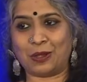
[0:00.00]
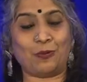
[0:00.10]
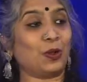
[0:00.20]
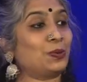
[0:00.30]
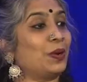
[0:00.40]

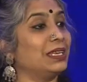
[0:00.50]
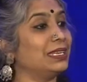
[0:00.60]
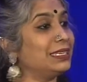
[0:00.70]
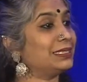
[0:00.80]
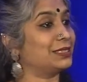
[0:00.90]
What one
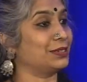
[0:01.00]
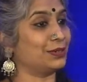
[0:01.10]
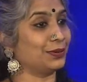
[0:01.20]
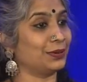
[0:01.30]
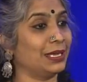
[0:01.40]
needs to
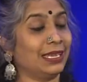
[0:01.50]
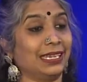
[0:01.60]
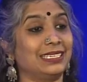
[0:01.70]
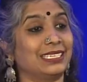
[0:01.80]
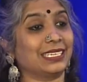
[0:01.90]
do
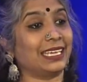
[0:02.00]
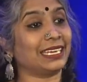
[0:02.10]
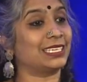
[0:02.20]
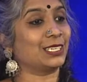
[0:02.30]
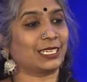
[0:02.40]
is to
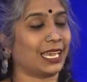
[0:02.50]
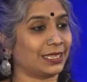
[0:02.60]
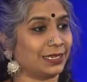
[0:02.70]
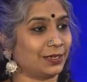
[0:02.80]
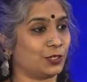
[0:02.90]
get together